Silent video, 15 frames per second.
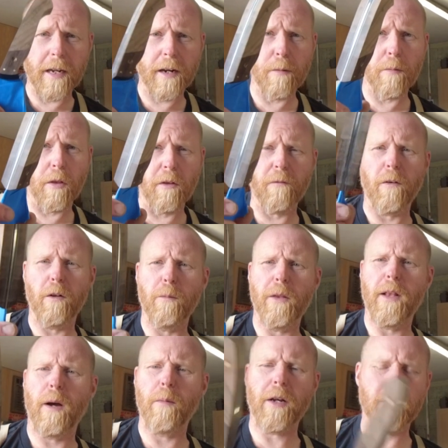I didn't bother filming
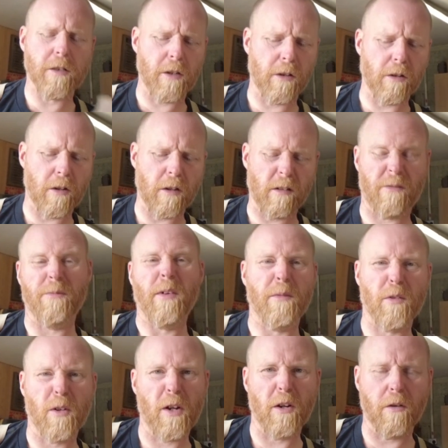that because I thought I've
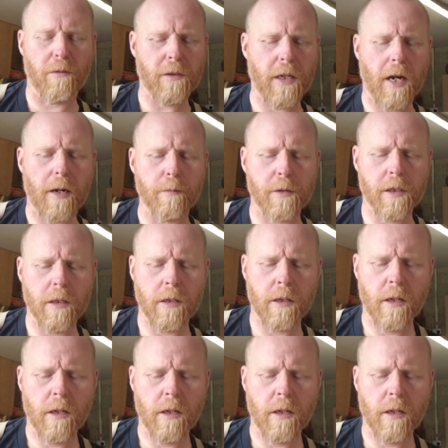done it enough times.